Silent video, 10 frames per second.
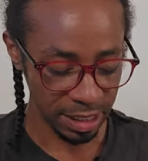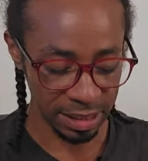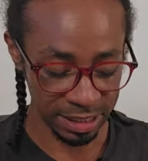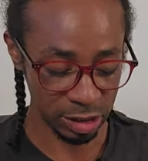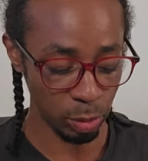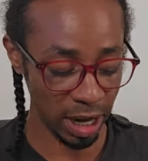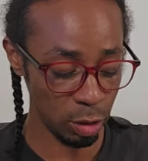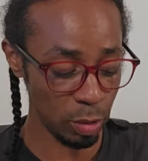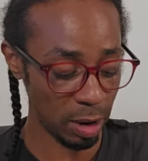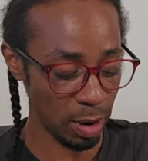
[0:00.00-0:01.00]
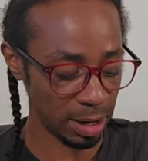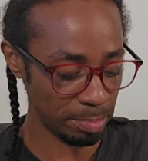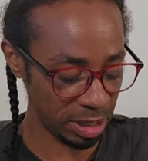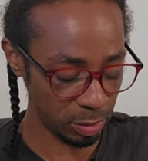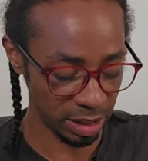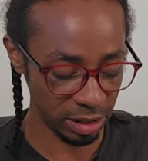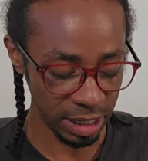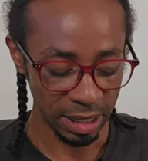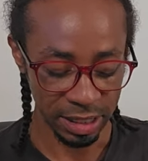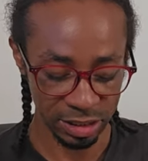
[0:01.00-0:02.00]
This is what I, who I wanna be with.
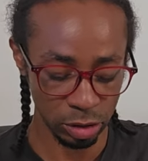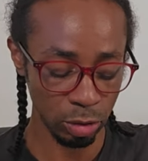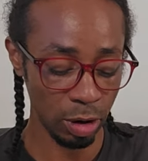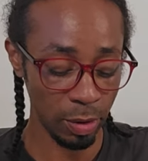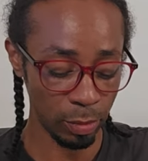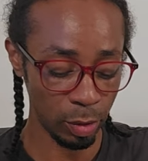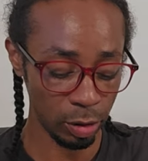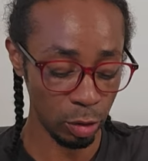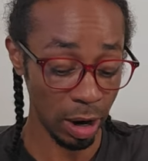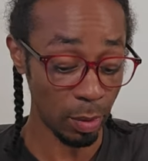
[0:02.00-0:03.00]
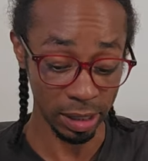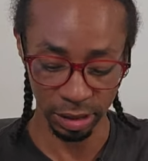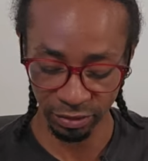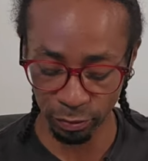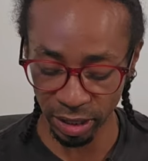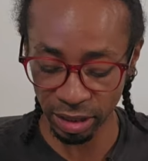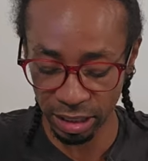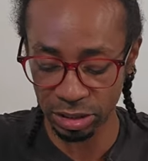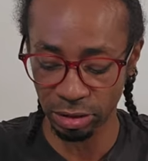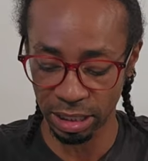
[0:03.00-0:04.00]
This is who I, wh who I wanna live with.
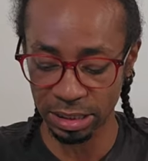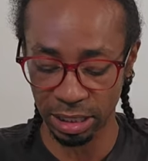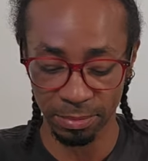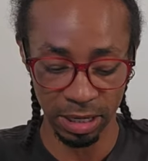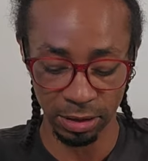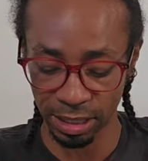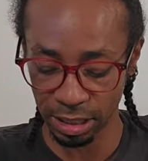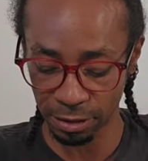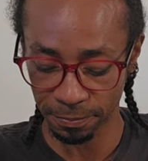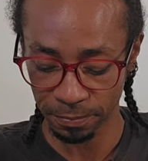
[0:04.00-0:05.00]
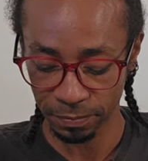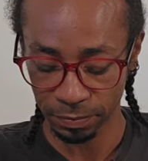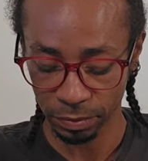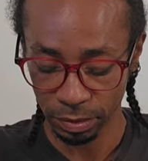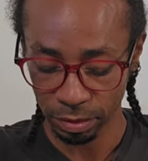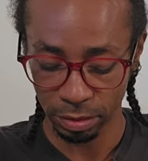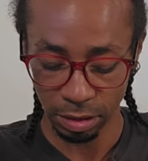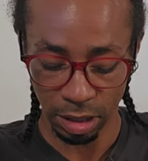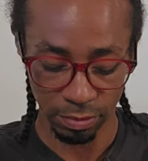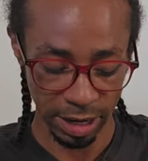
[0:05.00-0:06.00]
These are things that I'm hearing here,
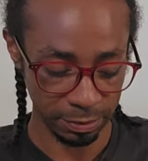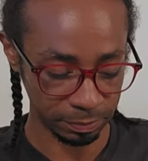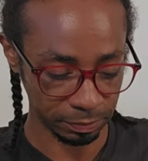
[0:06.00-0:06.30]
all right?